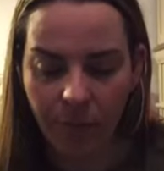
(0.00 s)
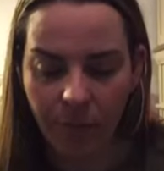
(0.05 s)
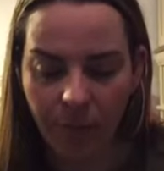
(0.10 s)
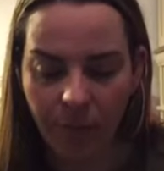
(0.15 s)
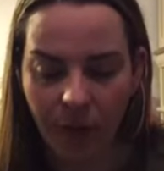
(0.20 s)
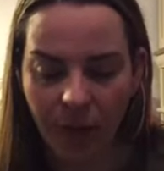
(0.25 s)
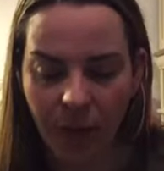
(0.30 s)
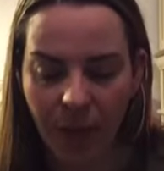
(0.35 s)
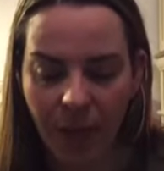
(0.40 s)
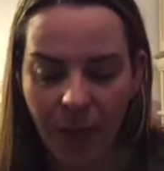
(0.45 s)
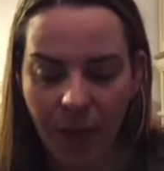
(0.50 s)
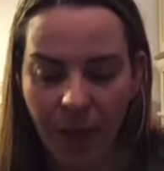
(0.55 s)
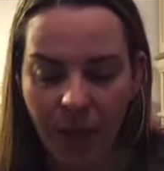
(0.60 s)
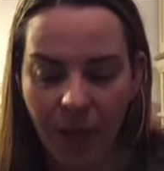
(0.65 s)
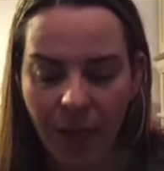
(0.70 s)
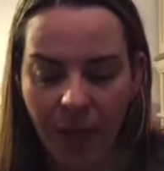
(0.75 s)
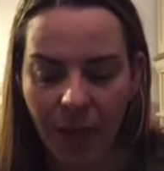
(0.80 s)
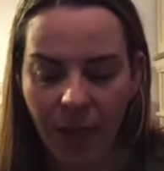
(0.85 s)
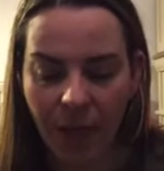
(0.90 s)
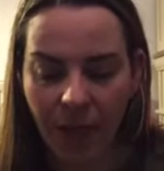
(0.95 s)
I'm going to
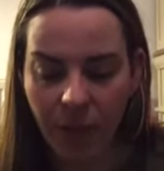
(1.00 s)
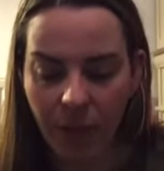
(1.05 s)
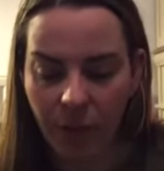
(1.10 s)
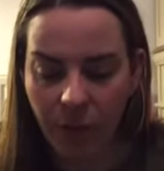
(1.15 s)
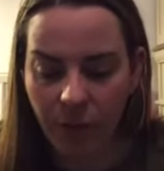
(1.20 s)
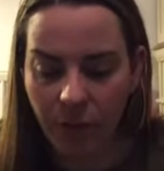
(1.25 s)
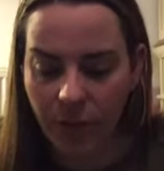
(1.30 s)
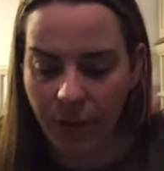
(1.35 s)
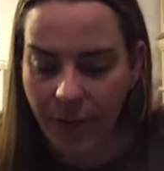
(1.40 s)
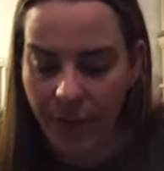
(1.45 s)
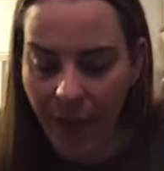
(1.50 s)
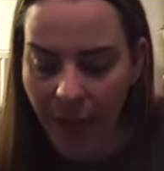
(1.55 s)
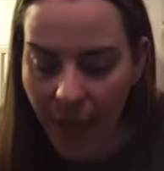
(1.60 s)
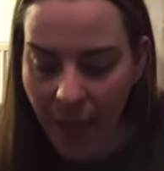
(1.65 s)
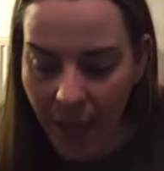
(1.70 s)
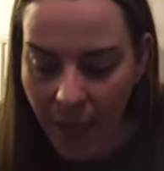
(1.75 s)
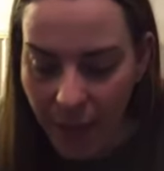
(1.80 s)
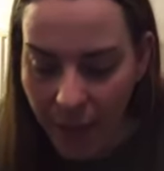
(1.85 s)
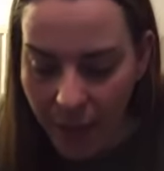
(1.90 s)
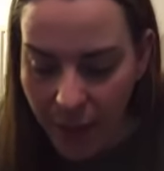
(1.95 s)
gently close
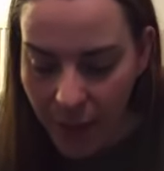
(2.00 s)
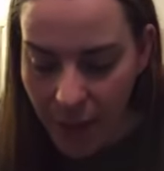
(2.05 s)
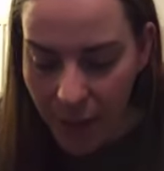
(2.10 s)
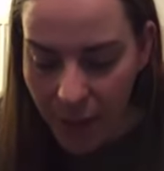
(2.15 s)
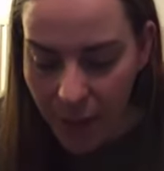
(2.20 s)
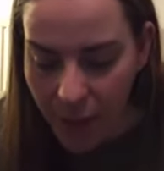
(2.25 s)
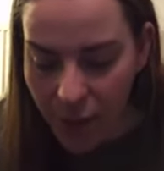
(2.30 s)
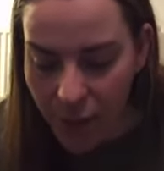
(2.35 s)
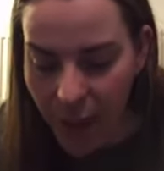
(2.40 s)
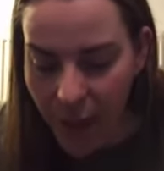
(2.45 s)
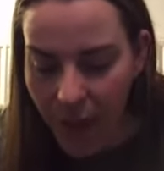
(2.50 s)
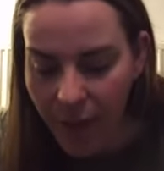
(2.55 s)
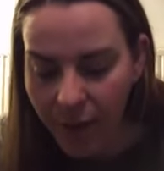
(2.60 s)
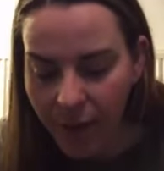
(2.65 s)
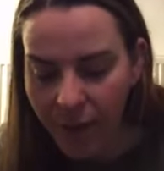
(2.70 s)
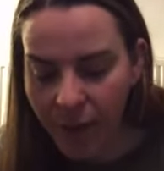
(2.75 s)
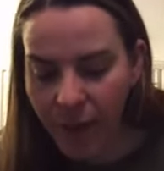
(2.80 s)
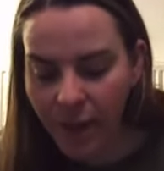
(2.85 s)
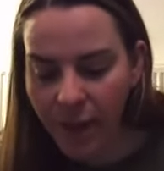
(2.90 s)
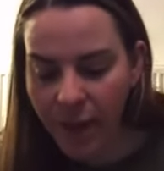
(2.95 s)
down each
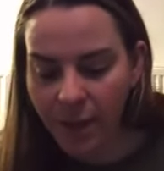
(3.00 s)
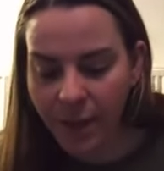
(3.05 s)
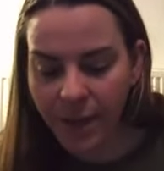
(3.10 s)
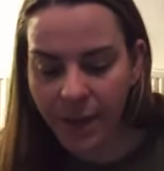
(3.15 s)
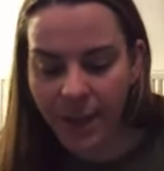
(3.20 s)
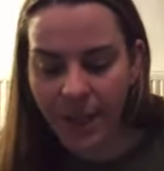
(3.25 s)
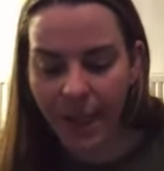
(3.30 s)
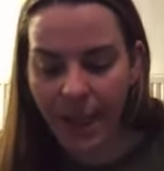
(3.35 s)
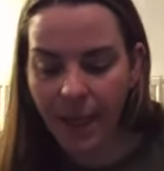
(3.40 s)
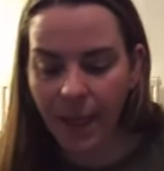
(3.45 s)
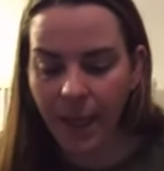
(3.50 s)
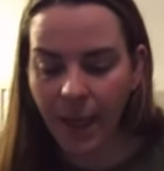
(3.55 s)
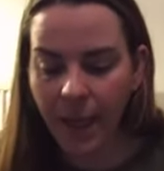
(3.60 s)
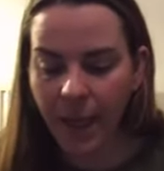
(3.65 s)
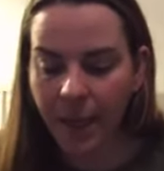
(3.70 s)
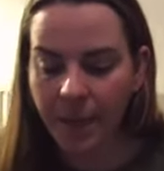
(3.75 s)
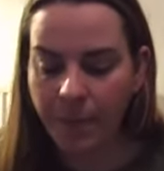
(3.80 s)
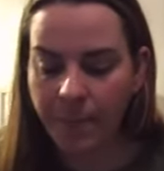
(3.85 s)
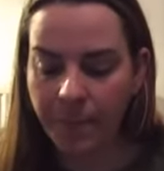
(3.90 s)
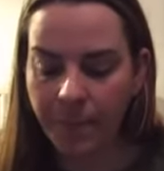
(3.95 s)
chakra slightly.